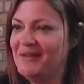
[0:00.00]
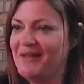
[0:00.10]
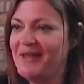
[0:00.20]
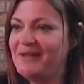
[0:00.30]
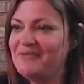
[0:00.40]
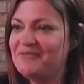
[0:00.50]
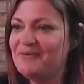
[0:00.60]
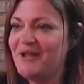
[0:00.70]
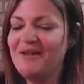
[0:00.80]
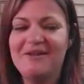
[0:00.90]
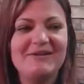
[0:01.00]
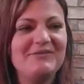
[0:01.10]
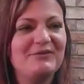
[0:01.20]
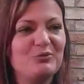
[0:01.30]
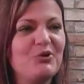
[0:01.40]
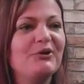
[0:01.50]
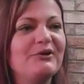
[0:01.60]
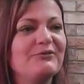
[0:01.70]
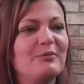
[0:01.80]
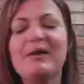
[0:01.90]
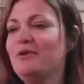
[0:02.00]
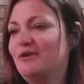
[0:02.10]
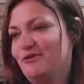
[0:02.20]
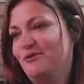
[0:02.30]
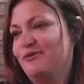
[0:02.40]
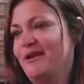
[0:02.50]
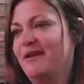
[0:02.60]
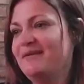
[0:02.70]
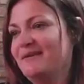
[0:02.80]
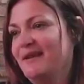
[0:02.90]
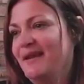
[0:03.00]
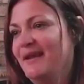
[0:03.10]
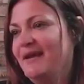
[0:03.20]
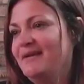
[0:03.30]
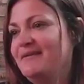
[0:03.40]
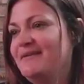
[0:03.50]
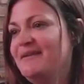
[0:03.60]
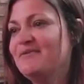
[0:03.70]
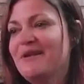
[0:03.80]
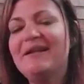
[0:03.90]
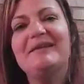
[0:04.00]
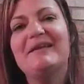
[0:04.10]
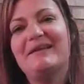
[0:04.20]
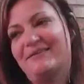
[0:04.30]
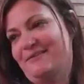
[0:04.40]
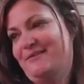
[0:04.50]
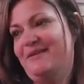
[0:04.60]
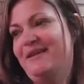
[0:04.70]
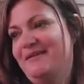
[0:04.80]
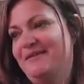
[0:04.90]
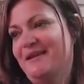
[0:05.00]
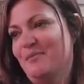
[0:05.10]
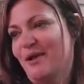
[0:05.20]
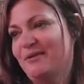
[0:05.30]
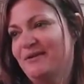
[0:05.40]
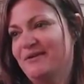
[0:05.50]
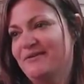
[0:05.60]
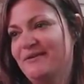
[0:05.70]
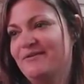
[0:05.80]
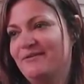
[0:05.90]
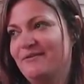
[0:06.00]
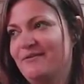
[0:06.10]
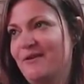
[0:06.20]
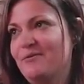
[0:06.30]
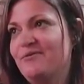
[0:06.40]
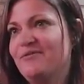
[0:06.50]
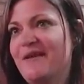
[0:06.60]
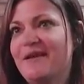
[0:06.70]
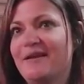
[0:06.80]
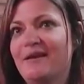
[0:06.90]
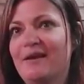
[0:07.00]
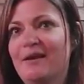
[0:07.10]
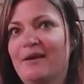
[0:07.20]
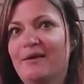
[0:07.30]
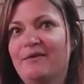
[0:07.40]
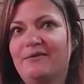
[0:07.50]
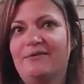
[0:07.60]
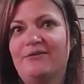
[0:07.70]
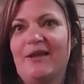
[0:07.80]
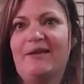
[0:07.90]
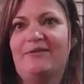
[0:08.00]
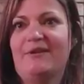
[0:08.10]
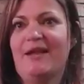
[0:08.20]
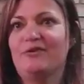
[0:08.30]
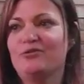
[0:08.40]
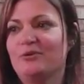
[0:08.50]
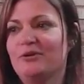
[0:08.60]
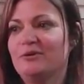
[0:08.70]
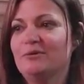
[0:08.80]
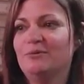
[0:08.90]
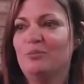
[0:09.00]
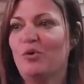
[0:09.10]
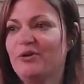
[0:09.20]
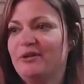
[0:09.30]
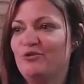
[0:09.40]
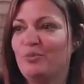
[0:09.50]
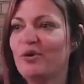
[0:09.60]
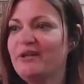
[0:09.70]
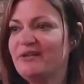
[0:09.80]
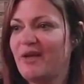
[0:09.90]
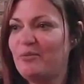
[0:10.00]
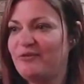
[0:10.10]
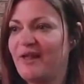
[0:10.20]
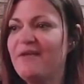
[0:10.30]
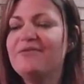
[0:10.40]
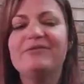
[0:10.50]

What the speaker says: and if it works, why are we not using it? And I think really that's the key thing about this, is don't think sex and actual body-to-body type stuff.